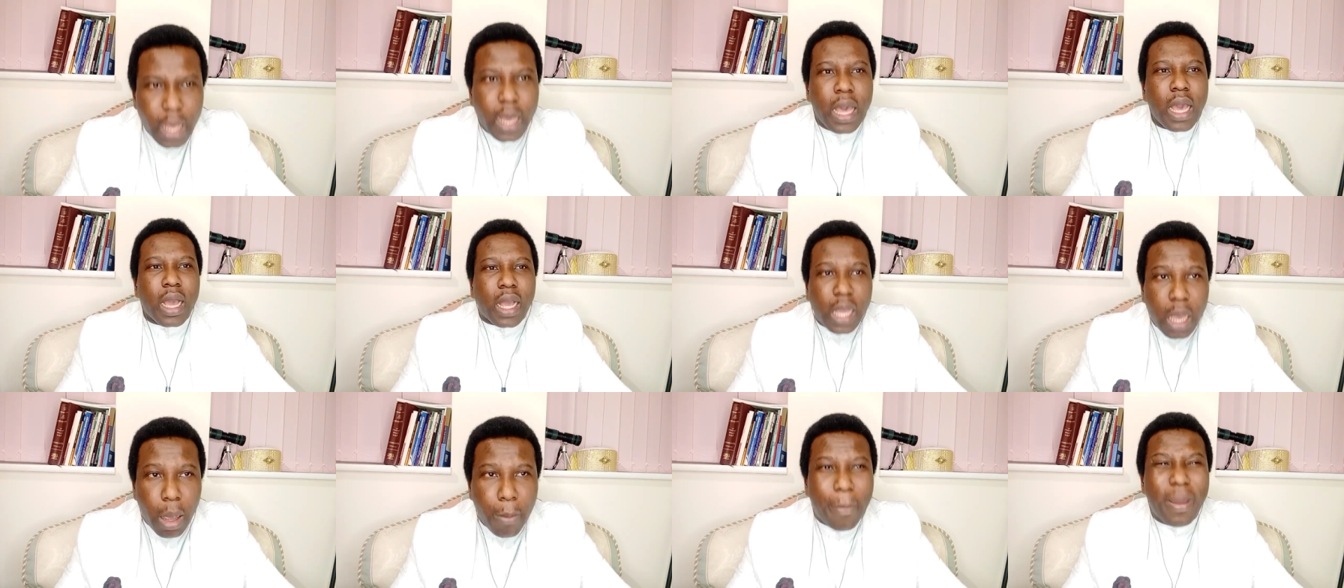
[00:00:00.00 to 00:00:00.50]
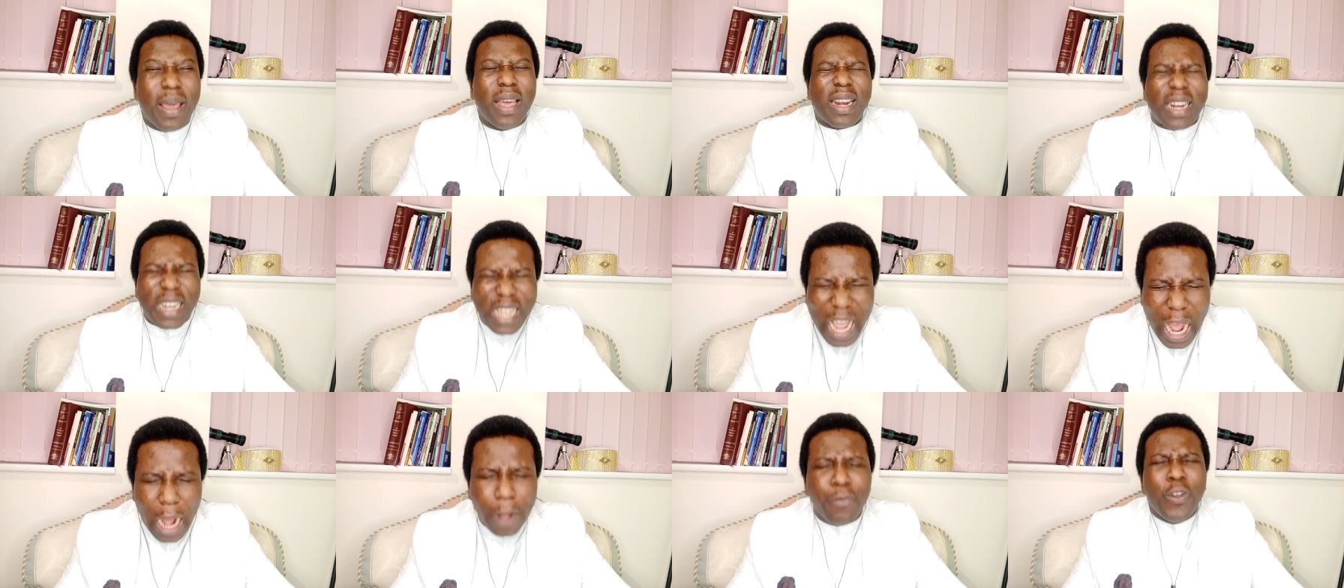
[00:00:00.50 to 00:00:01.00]

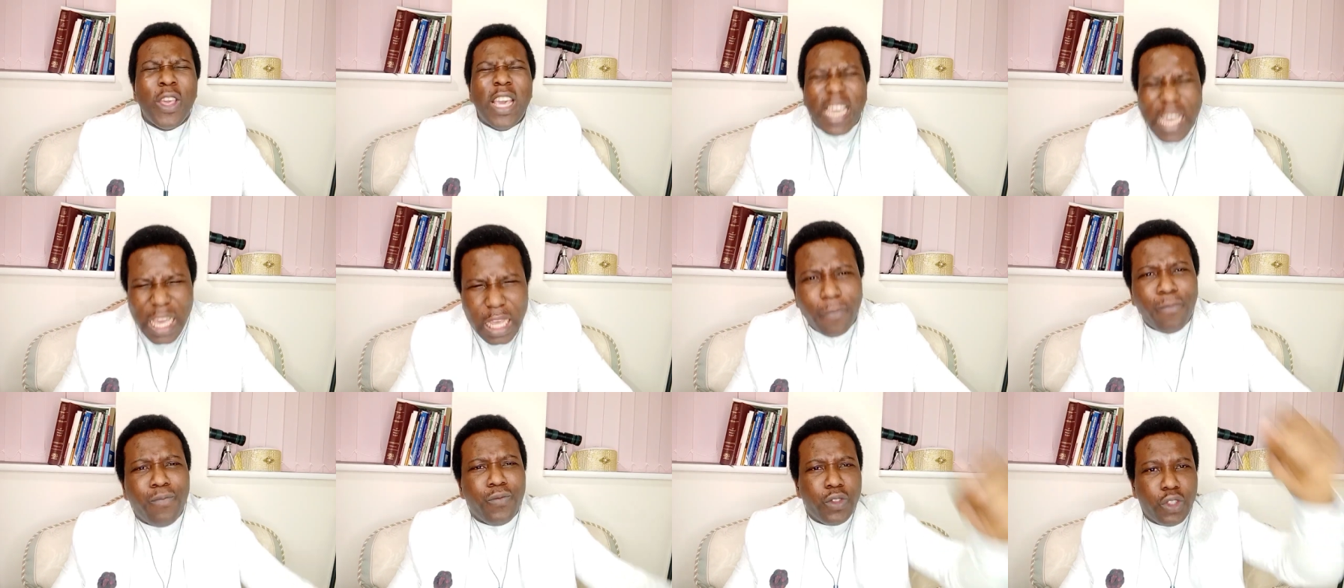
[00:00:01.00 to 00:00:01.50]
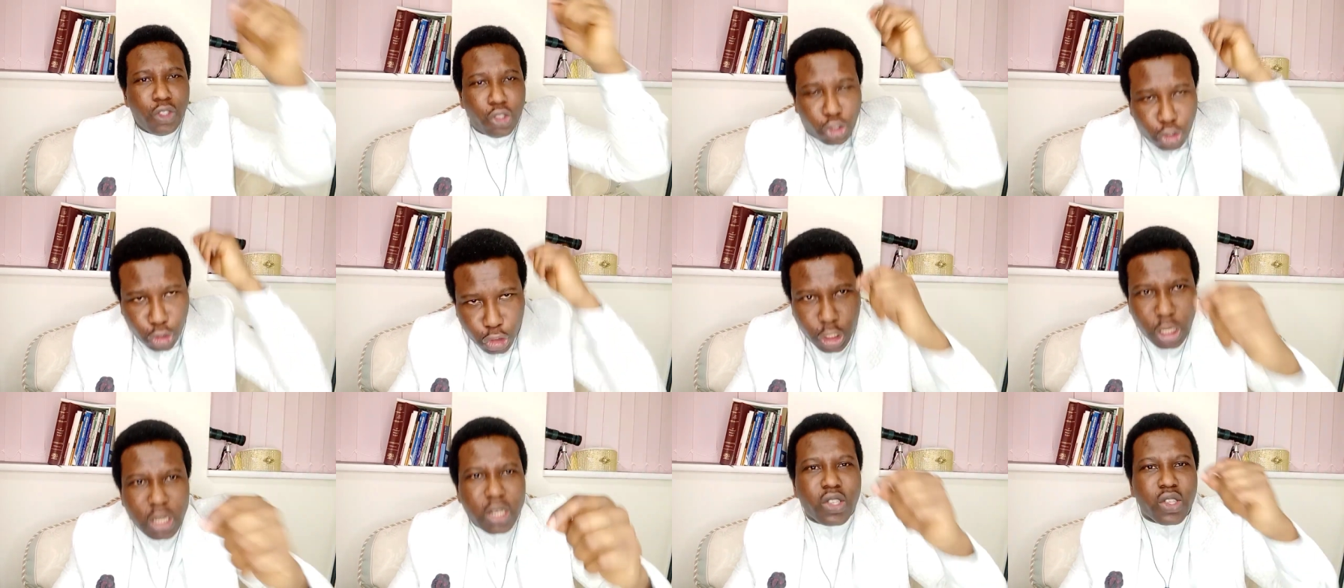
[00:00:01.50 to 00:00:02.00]
ekeberia in
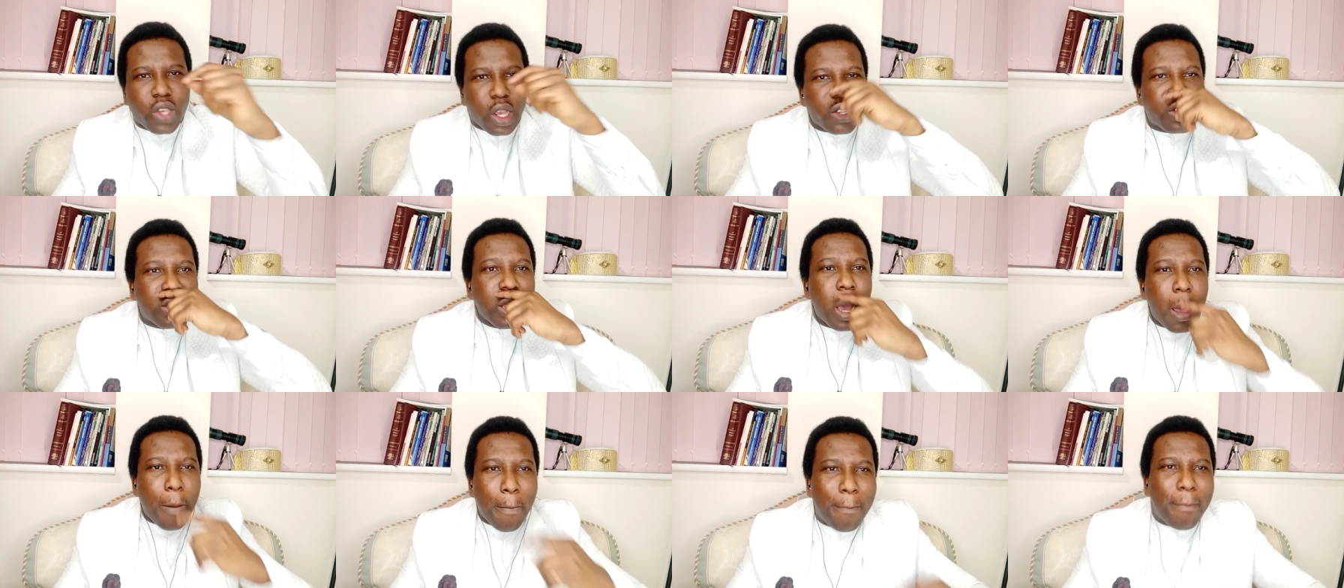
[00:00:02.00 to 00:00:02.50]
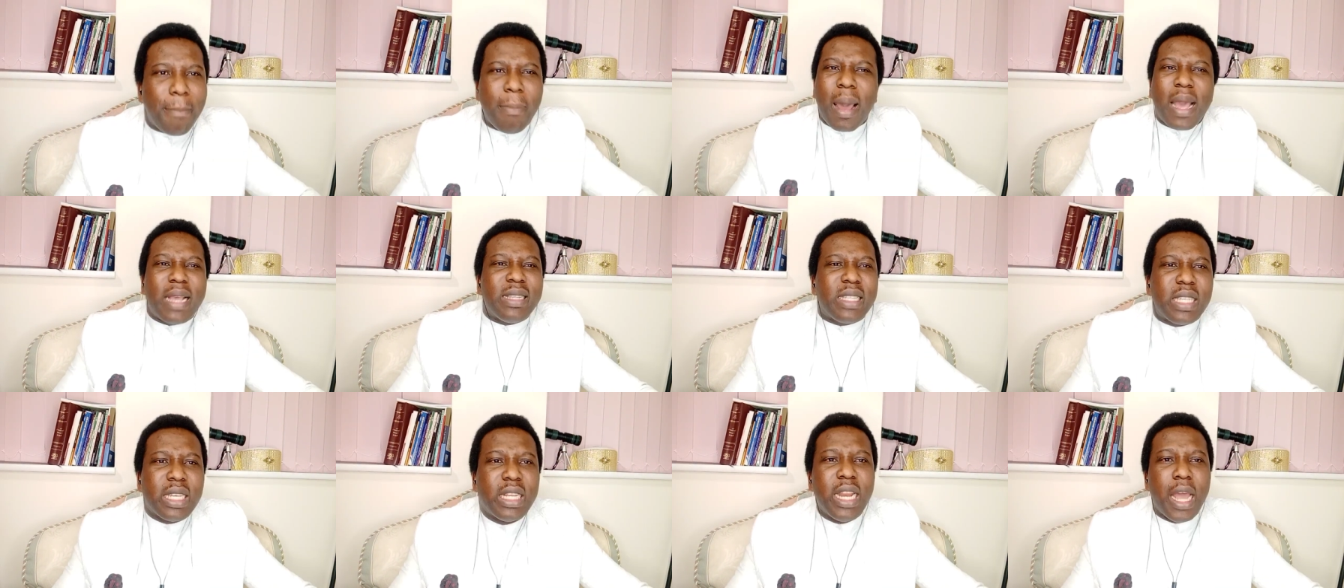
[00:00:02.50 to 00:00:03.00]
Jesus
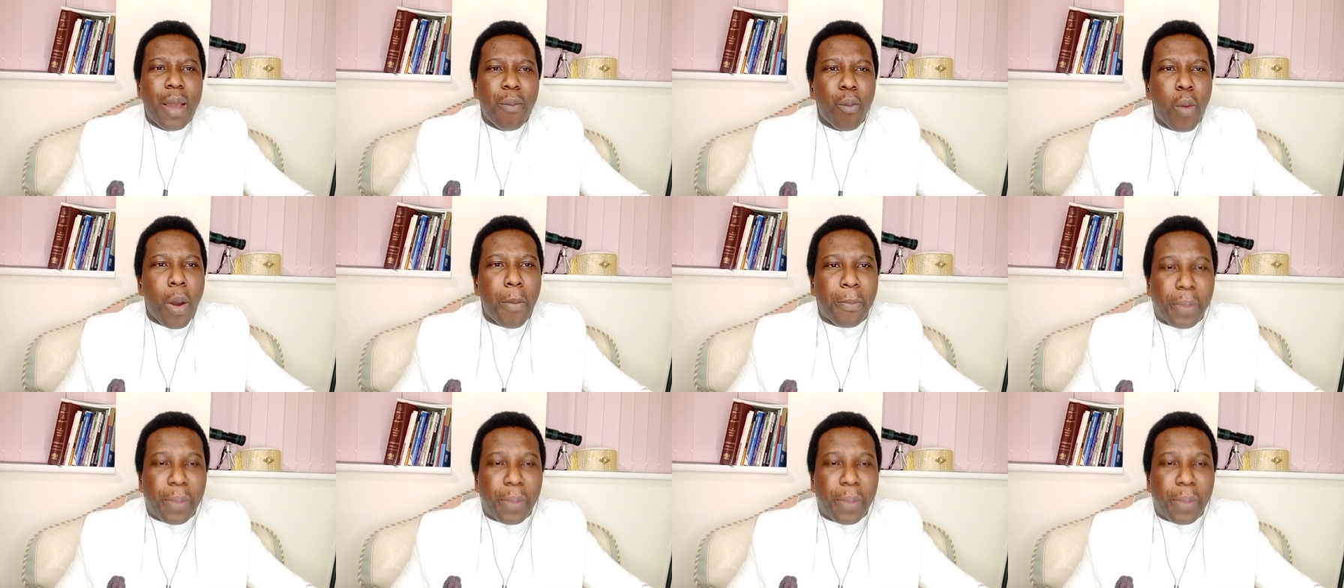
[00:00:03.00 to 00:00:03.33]
mighty name we